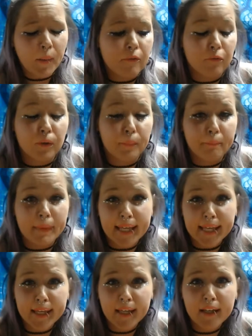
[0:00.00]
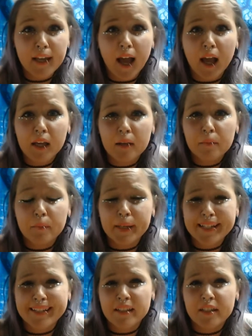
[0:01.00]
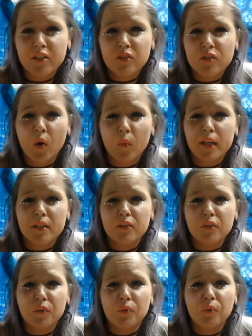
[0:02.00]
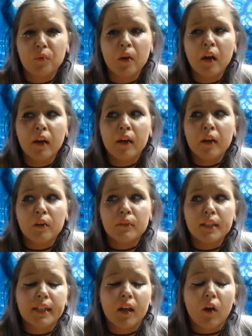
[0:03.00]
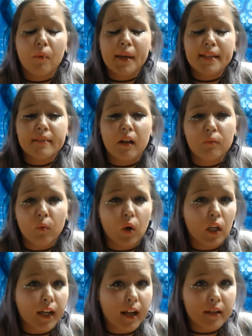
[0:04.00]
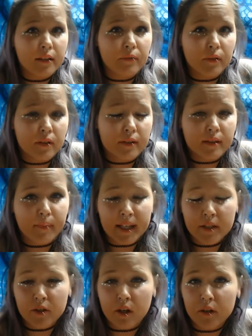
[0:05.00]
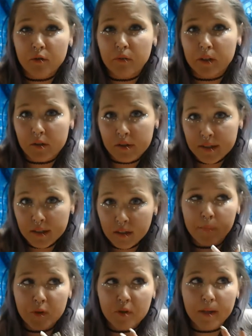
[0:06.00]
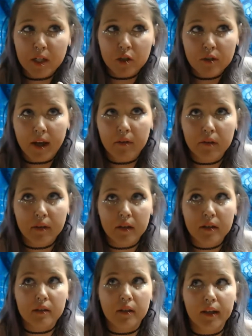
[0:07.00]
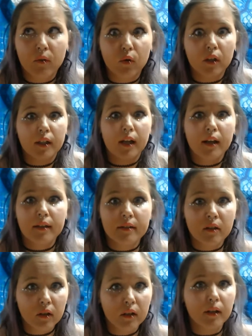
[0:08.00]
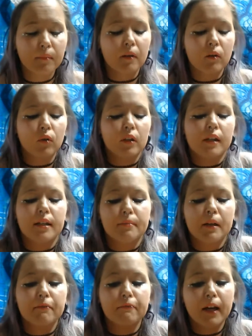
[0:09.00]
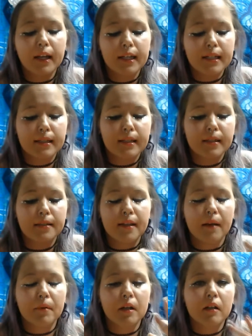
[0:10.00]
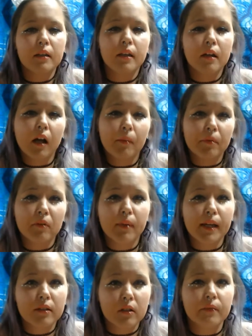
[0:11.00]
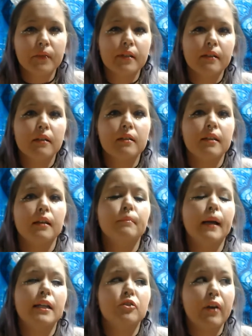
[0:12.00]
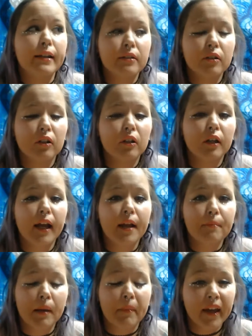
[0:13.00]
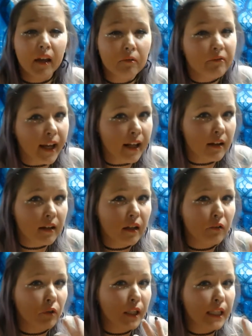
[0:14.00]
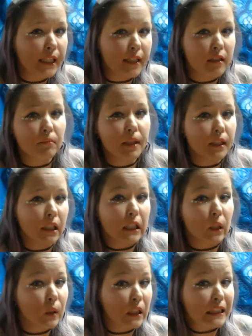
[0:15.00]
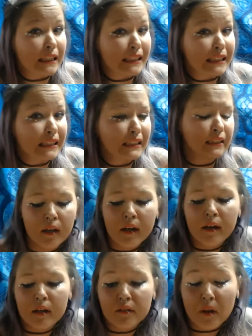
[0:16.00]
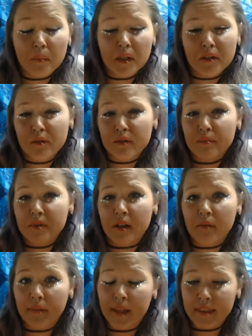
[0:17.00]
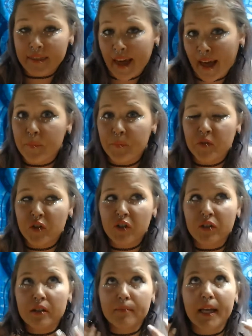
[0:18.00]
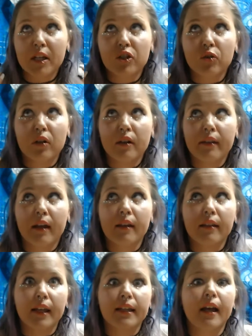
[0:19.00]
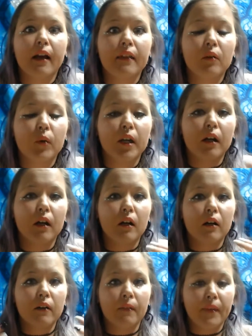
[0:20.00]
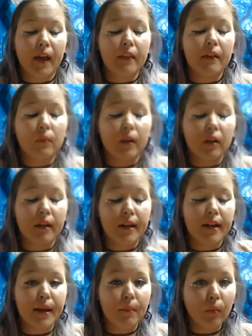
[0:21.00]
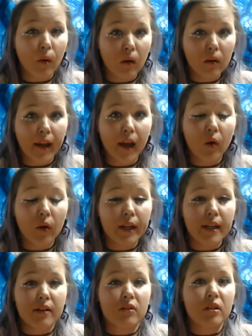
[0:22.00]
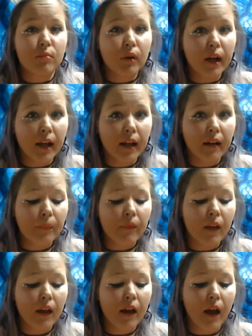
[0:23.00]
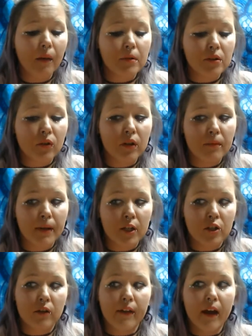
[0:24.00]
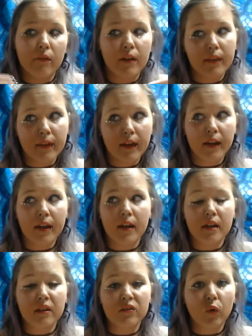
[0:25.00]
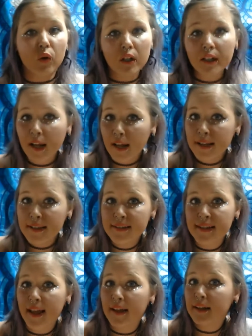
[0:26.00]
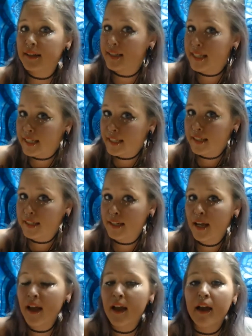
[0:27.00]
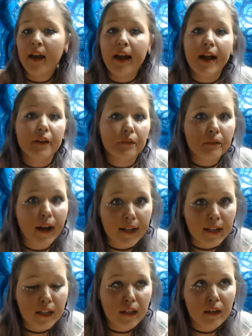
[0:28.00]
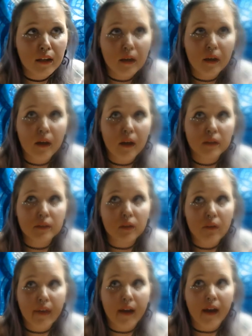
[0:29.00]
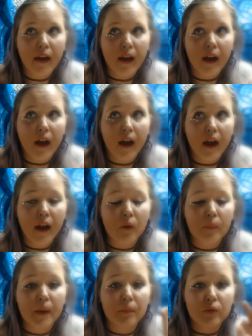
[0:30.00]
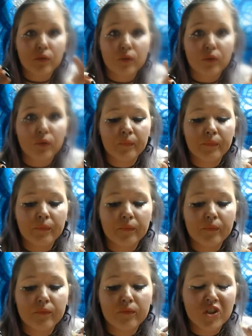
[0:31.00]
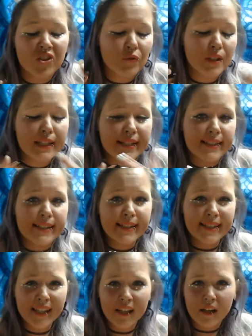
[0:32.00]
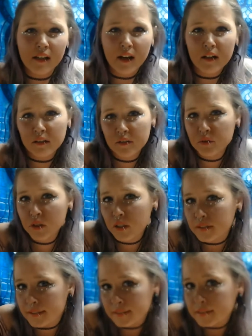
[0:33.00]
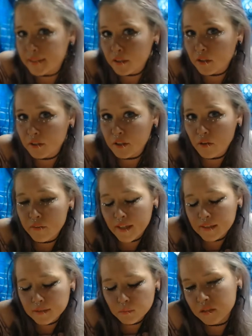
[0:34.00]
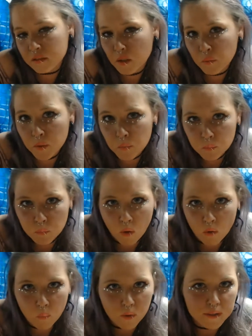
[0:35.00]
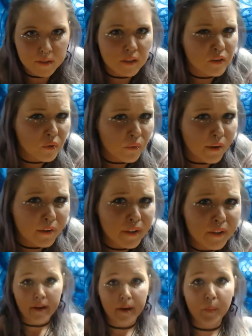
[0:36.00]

For me, I'm basically just going to really get all my stuff organized for the semester at university to make sure that everything is like organized good. I'm going to organize my finances. I'm going to clean a couple of my surfaces, like my dresser and my makeup vanity really need to be like organized. So I'm going to do some stuff like that just to make sure that like now that we are in Imbolc and going into spring, I'm just going to make sure that everything is organized and clean and ready so that I will be able to just really succeed and do good this year. You know, that's what we all want to do, right?